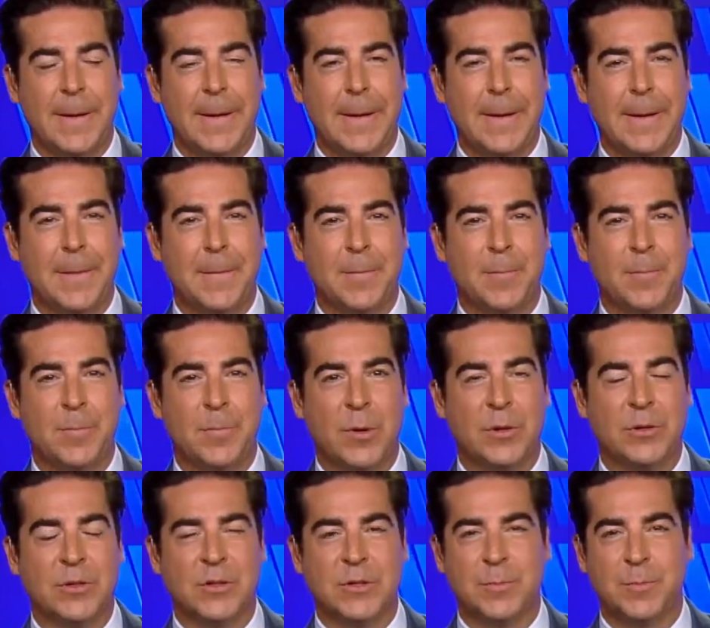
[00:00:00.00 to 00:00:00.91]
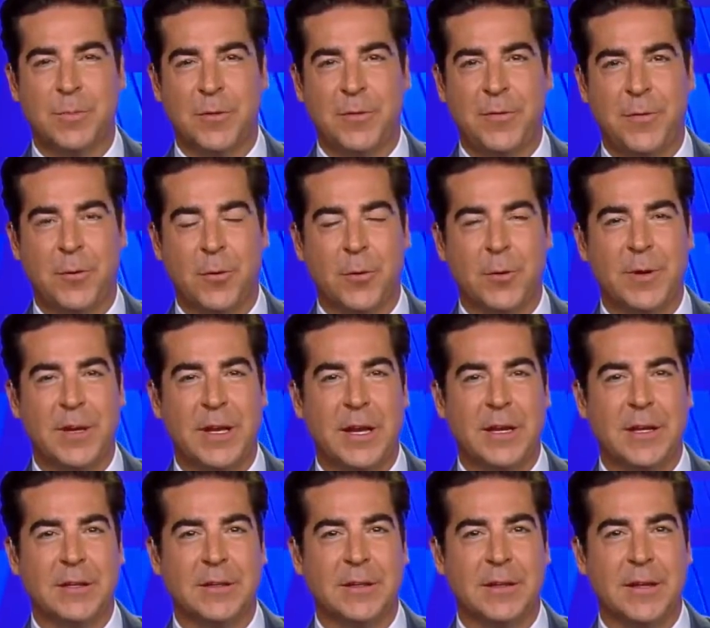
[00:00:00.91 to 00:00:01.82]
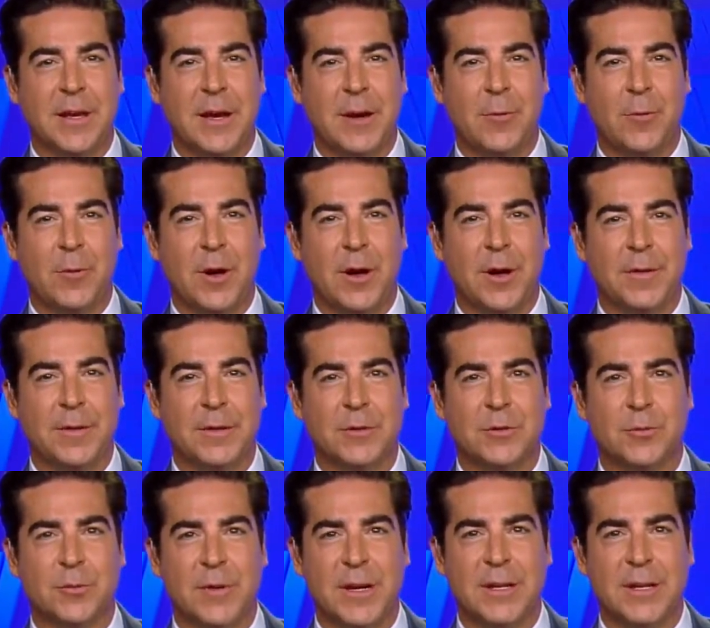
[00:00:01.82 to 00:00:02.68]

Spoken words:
But just before we get into that one, this